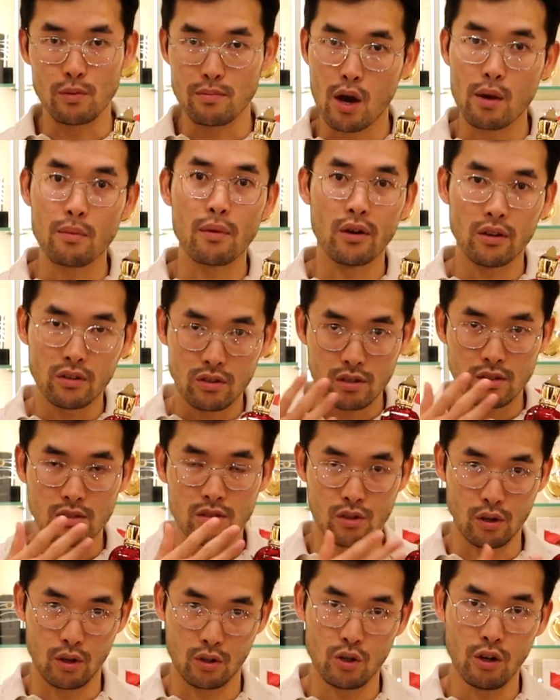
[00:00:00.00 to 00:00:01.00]
Momo's
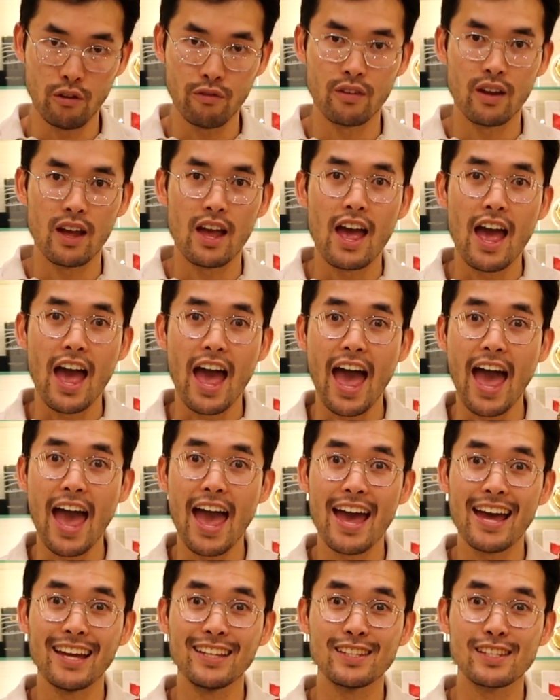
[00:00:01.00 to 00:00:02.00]
XERJOFF
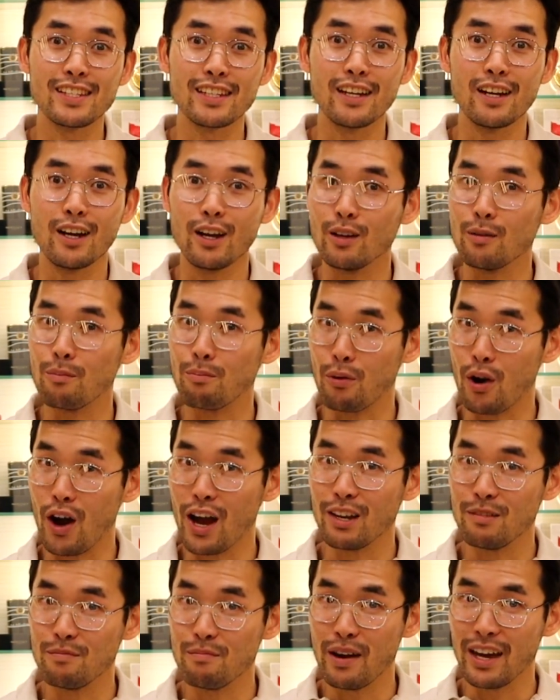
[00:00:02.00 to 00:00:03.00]
and
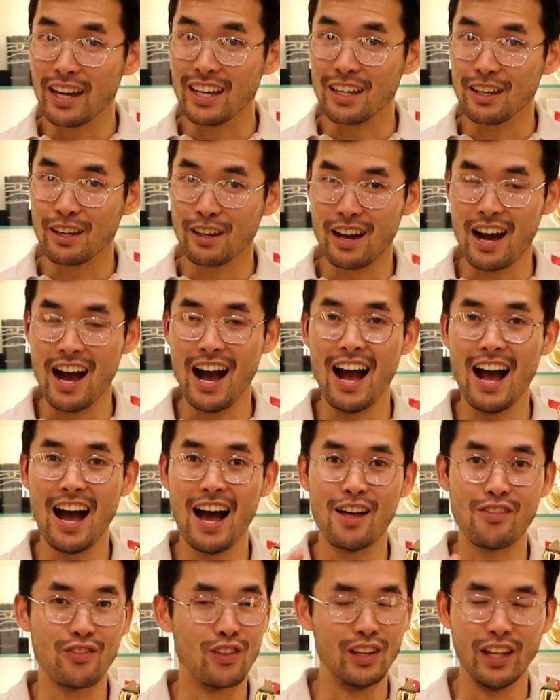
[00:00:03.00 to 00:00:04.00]
Brian May,
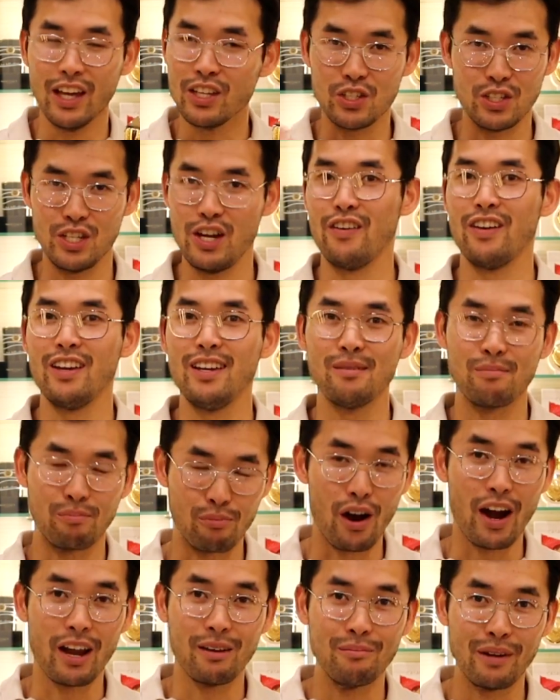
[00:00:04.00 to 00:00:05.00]
the legendary
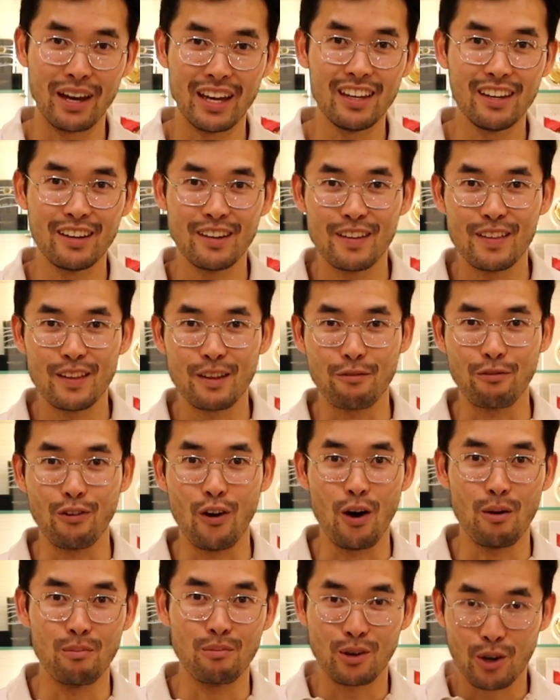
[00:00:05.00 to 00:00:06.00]
Brian May
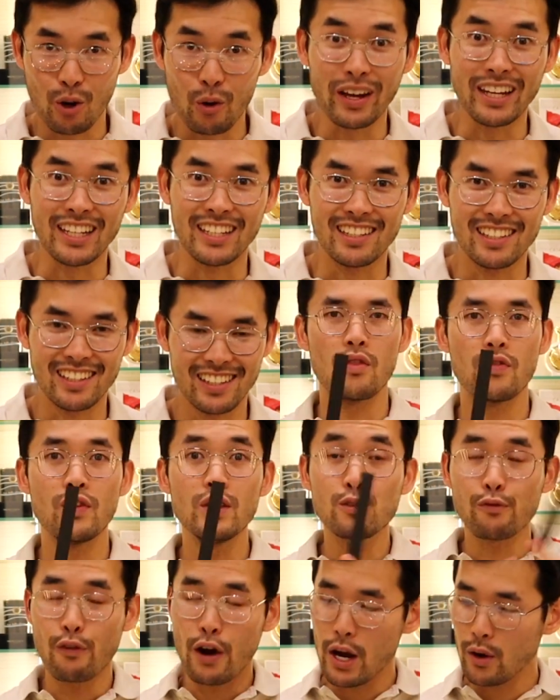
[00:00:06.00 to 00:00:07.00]
from Queen. This
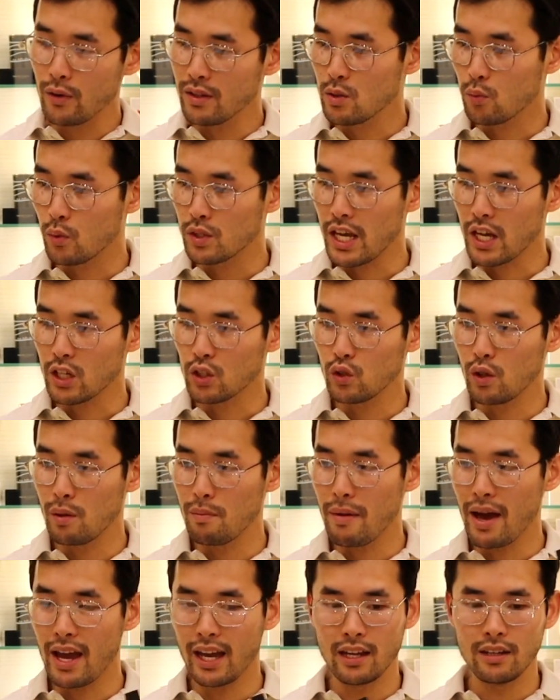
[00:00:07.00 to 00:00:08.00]
fragrance was actually
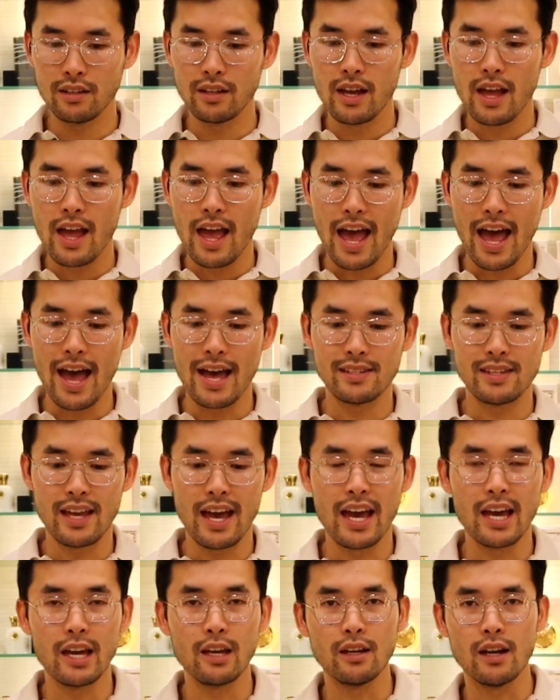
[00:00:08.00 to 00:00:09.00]
made as
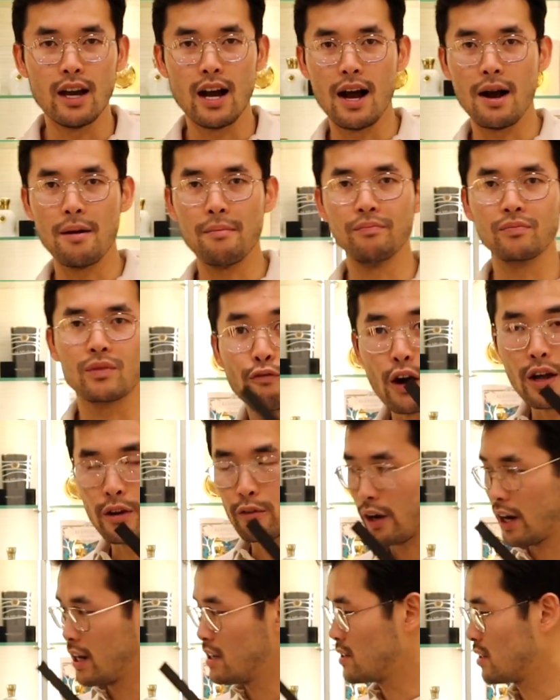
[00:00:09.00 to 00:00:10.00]
a
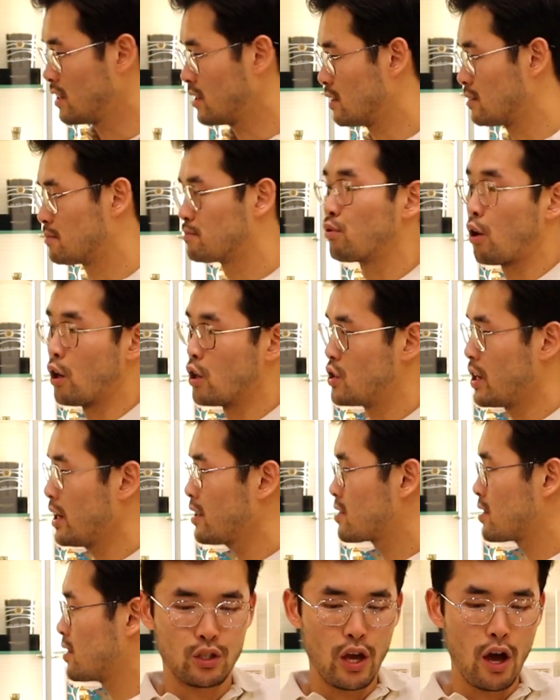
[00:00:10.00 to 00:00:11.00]
fundraising
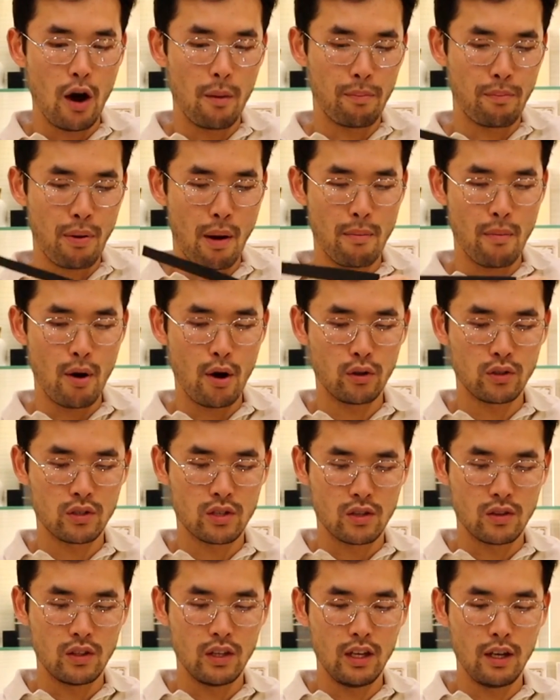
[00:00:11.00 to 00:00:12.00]
project to help promote
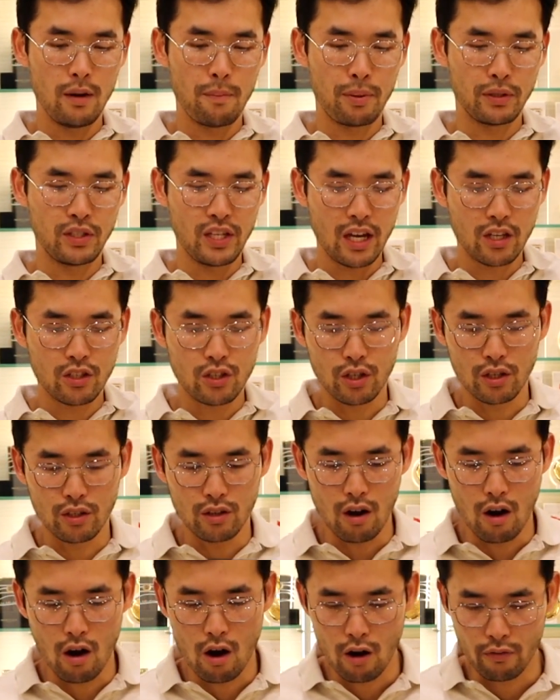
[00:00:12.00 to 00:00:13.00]
the protection
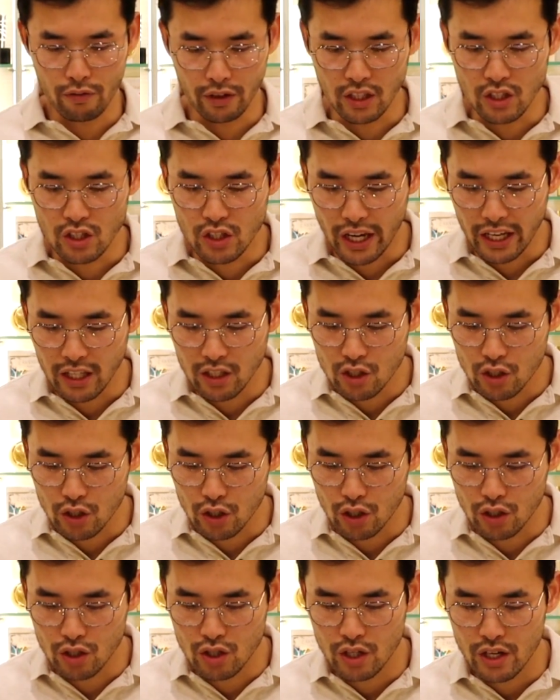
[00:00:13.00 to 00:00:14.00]
of
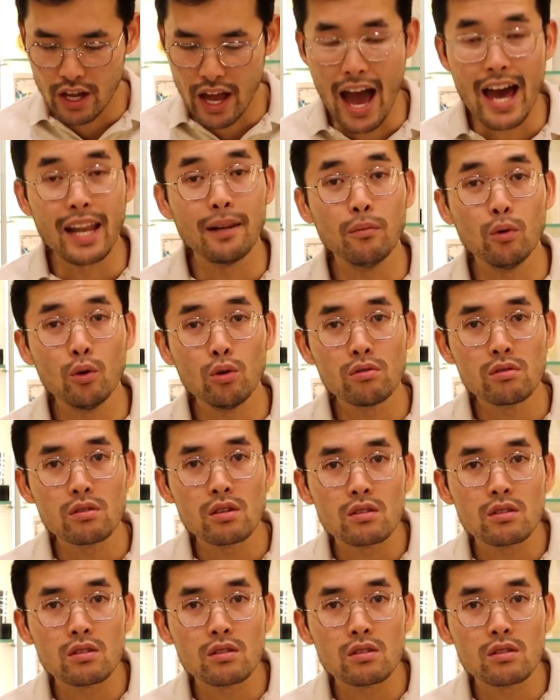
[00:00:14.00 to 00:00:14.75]
endangered animals.